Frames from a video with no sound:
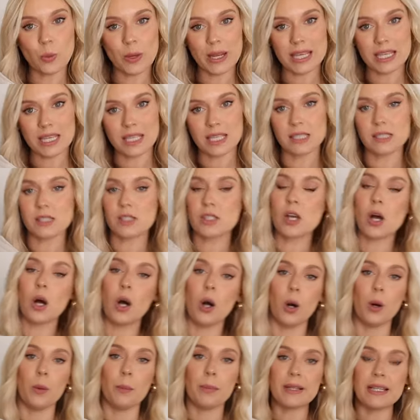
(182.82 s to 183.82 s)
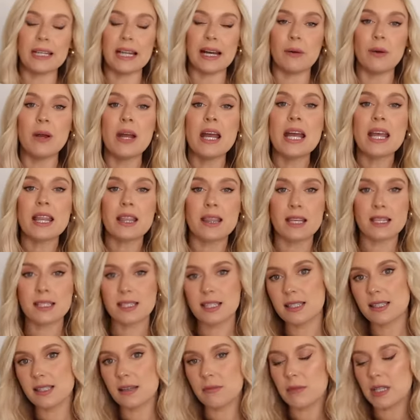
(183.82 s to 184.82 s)
wing top. Now, this
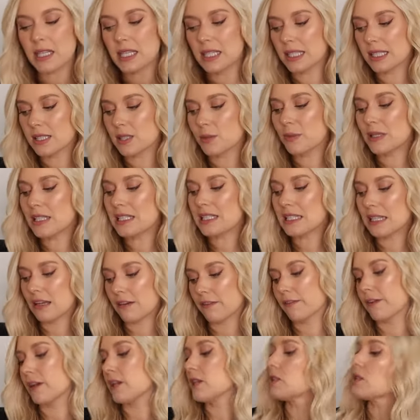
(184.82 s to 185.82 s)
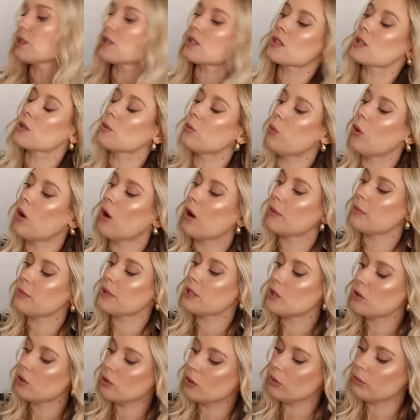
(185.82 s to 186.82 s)
is something a little bit different to what I would
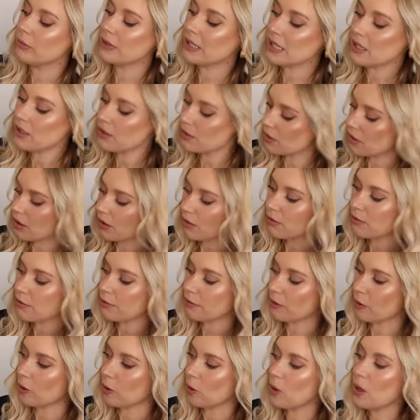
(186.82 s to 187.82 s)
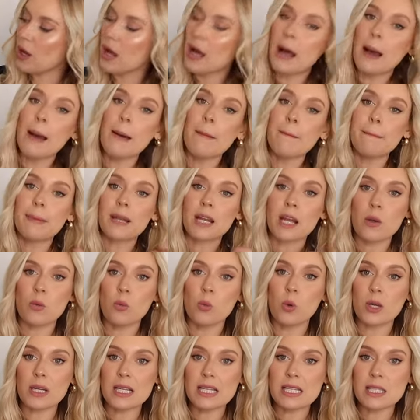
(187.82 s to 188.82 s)
normally go for, but I
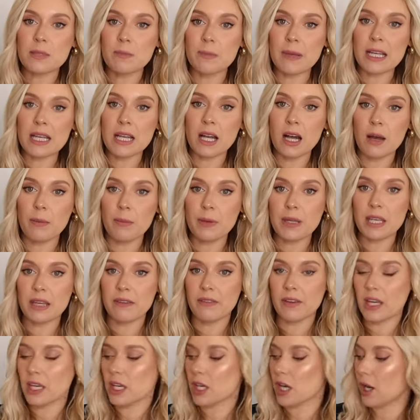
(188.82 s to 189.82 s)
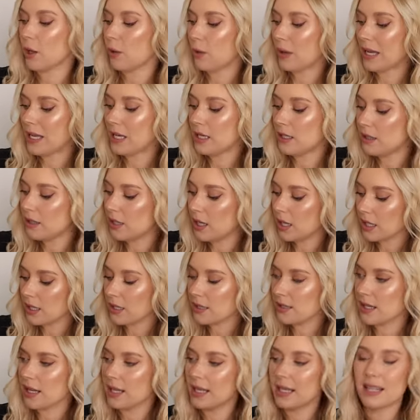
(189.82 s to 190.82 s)
wanted to pick it up and give it a go. It
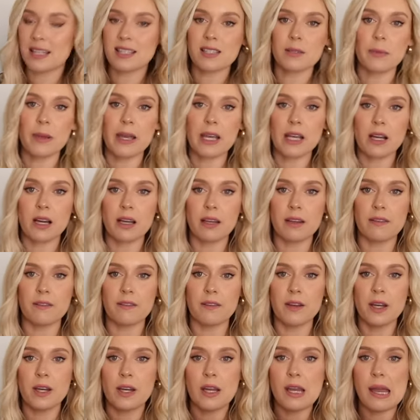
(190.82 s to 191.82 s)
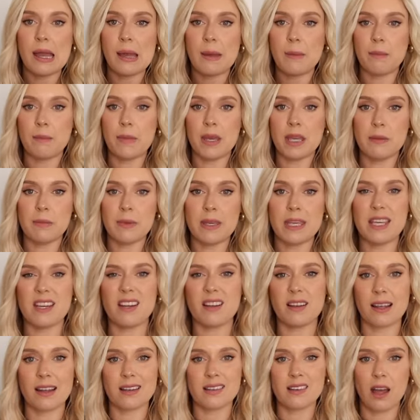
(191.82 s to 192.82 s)
looks a little bit kind of maybe
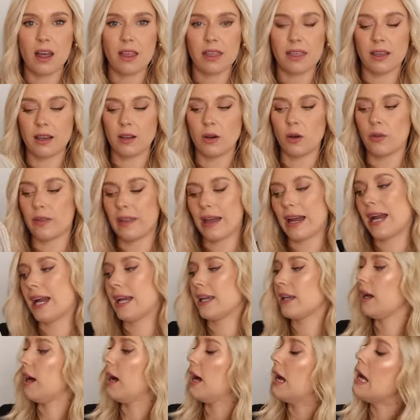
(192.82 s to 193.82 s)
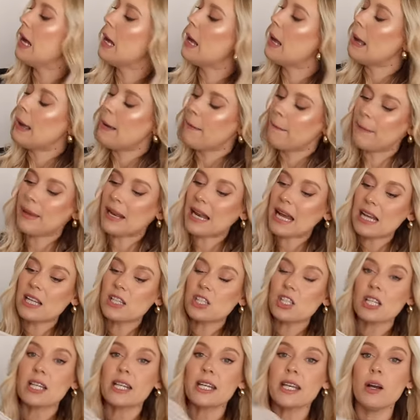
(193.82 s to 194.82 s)
like nothing on the hanger, but
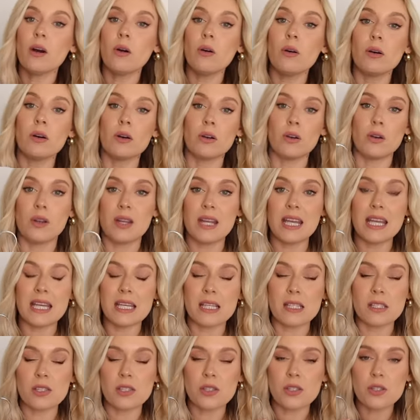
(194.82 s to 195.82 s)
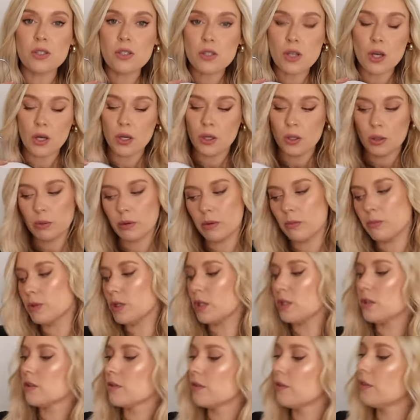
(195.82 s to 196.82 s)
actually on, it's so
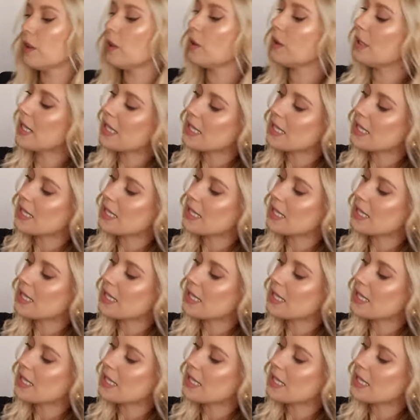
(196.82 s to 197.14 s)
beautiful.